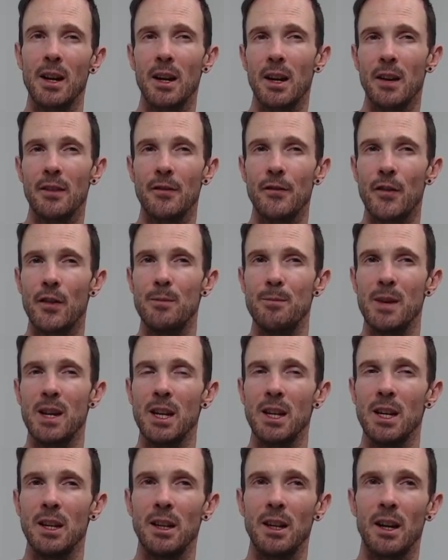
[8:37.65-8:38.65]
For
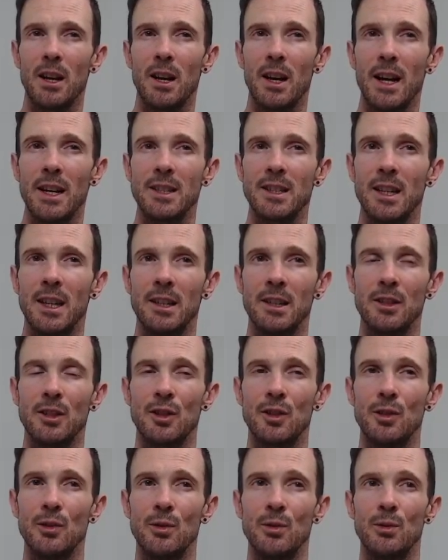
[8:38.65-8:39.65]
me, I tended
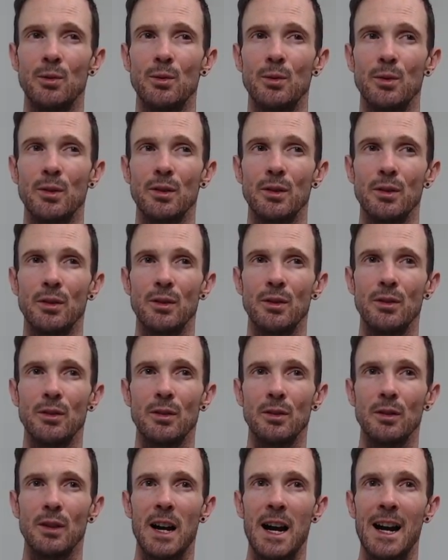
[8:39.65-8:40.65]
to
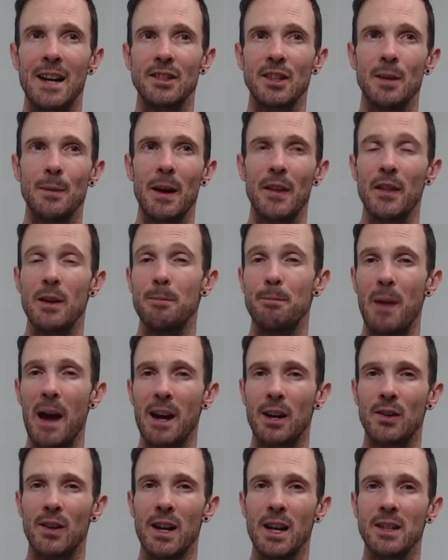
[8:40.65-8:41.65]
ask about their
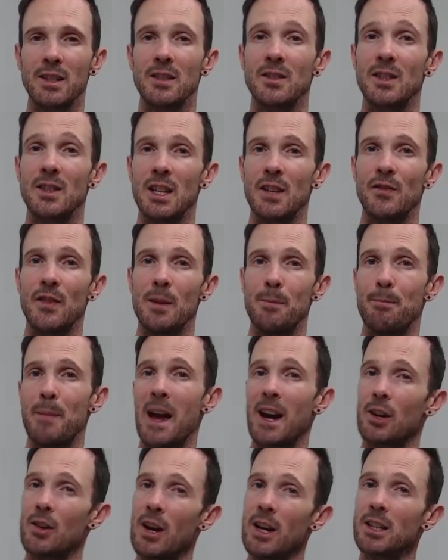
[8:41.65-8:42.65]
background to see if their
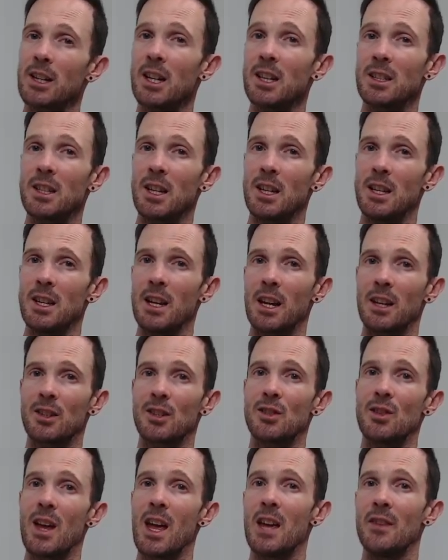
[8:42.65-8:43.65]
background could connect
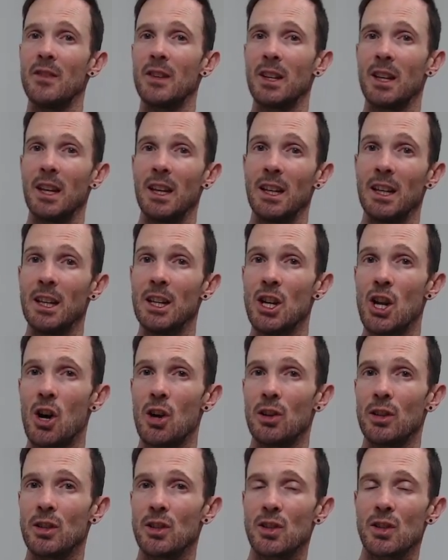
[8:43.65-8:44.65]
to having any
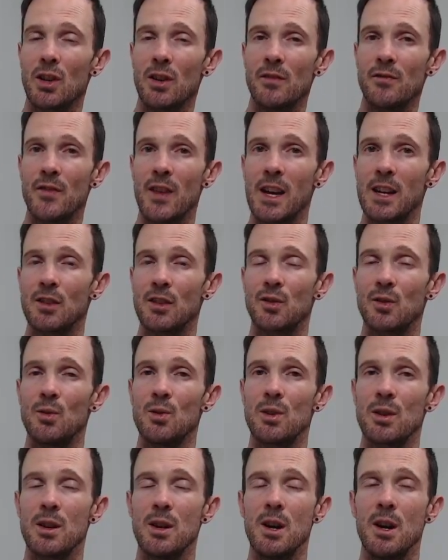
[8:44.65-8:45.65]
knowledge of that
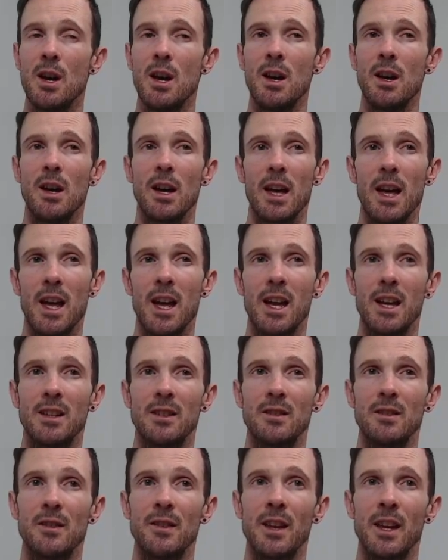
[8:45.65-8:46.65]
sort, and
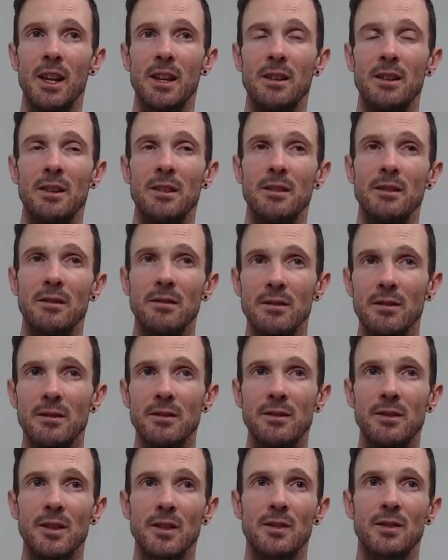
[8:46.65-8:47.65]
then
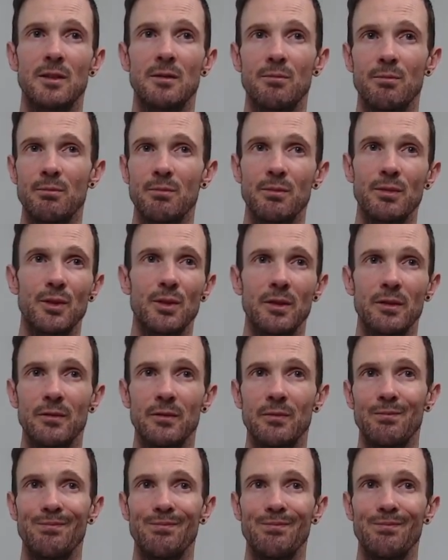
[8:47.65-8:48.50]
just sort of